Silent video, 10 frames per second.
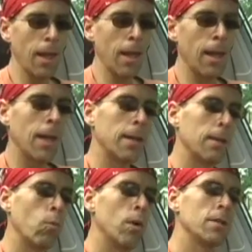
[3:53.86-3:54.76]
And
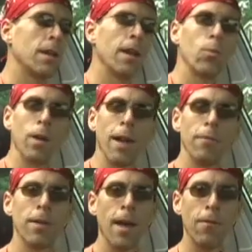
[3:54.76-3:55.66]
once again, we
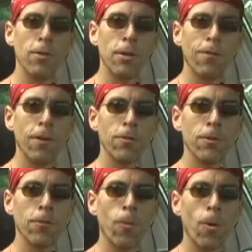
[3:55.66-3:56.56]
have to have a
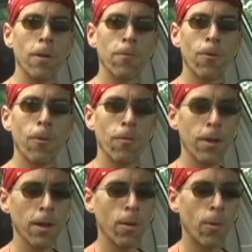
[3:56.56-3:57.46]
diffuser for it for
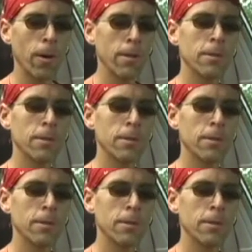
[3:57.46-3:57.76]
video work.